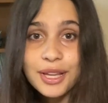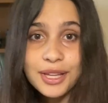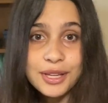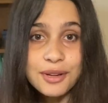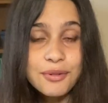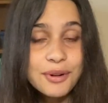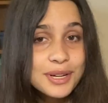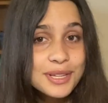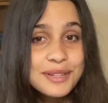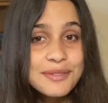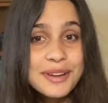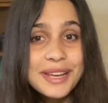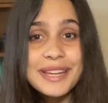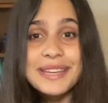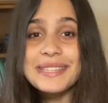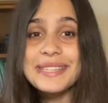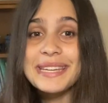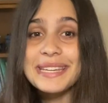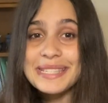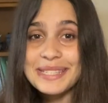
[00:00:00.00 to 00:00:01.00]
you are
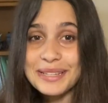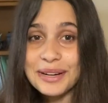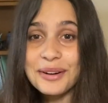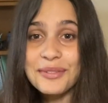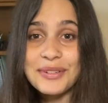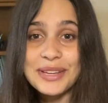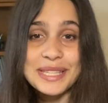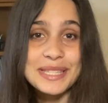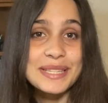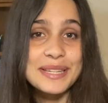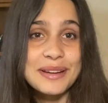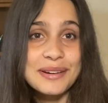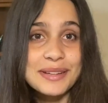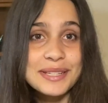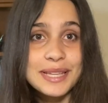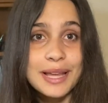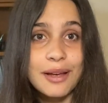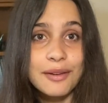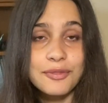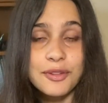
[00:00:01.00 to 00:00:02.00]
doing a disservice to
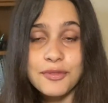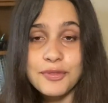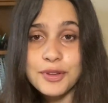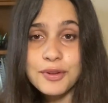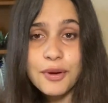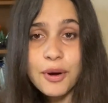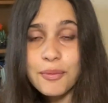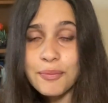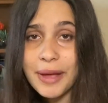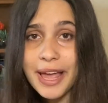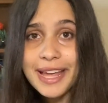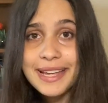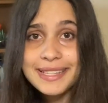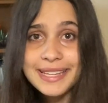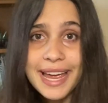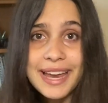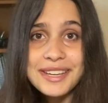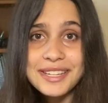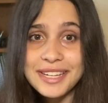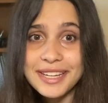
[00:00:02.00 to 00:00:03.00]
yourself if you don't pay
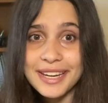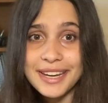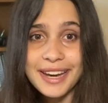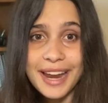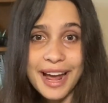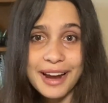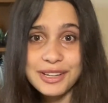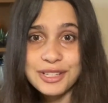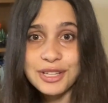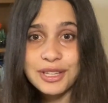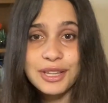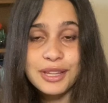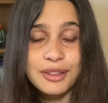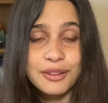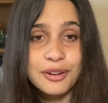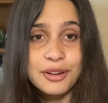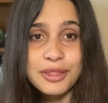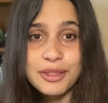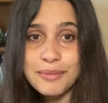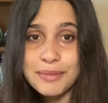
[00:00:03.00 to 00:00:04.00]
attention and actually
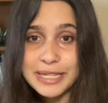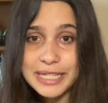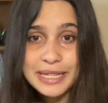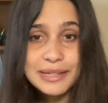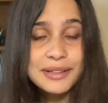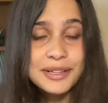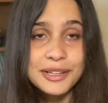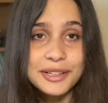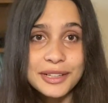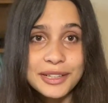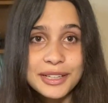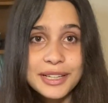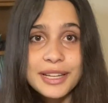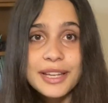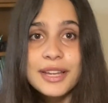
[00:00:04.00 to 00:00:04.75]
learn the material.